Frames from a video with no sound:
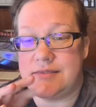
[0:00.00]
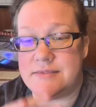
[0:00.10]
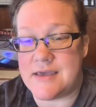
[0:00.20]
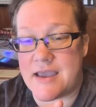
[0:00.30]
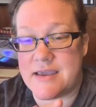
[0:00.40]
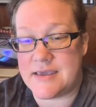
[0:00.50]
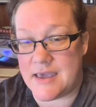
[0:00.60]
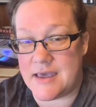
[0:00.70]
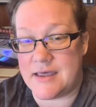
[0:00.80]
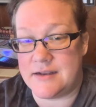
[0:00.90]
they
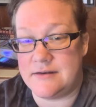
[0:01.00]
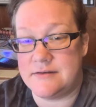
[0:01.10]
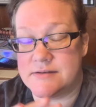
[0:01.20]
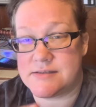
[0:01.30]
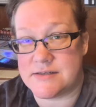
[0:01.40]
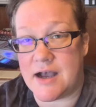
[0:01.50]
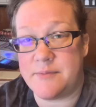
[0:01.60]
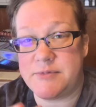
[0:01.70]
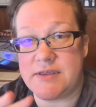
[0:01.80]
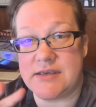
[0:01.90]
can
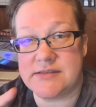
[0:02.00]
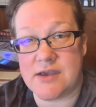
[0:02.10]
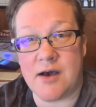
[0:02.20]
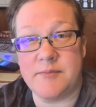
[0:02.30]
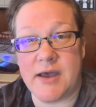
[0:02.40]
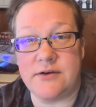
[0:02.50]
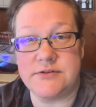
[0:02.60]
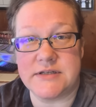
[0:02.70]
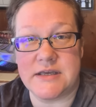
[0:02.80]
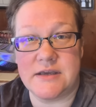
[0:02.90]
stop these
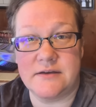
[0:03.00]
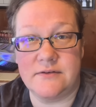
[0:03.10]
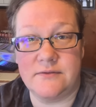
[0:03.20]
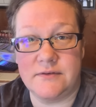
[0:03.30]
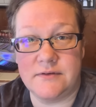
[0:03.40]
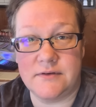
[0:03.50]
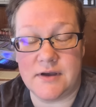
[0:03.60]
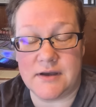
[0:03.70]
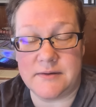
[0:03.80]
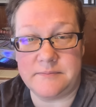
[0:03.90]
compounding
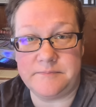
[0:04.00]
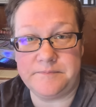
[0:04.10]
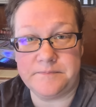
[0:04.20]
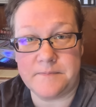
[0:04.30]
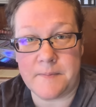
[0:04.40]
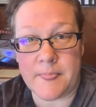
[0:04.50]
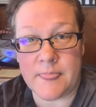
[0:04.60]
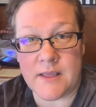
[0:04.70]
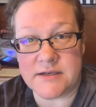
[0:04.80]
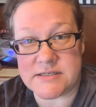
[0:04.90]

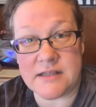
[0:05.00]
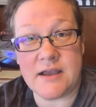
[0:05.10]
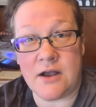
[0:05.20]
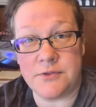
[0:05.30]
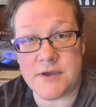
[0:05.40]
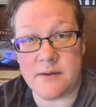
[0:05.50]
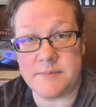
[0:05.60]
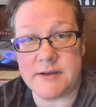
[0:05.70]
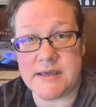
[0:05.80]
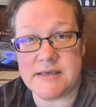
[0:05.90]
telehealth
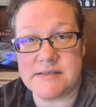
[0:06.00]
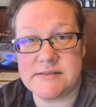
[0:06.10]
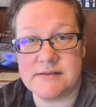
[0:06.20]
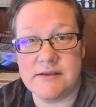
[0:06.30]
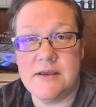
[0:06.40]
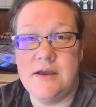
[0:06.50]
companies,